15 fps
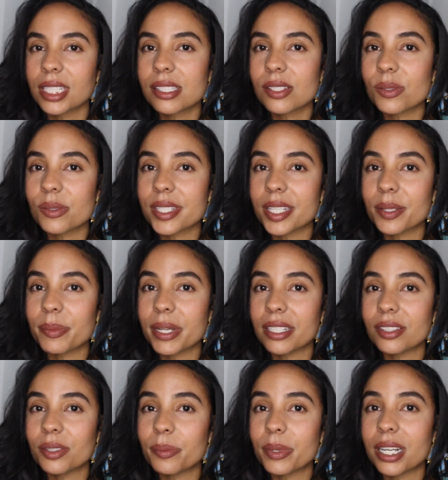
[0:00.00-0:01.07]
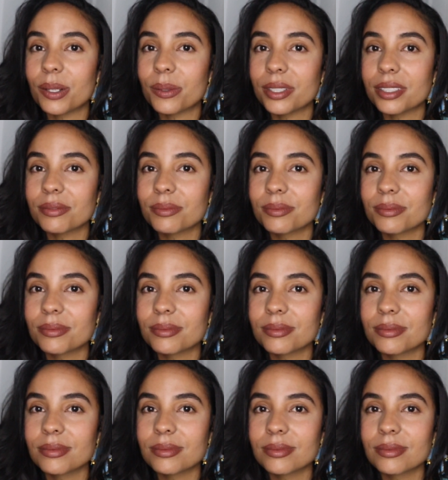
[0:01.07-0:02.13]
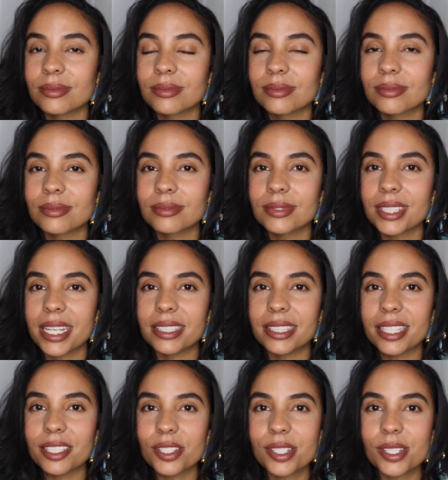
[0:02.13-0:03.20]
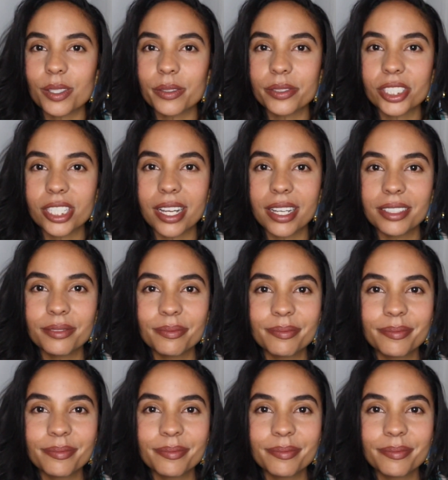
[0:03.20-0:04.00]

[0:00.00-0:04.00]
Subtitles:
So take back your power and let yourself shine.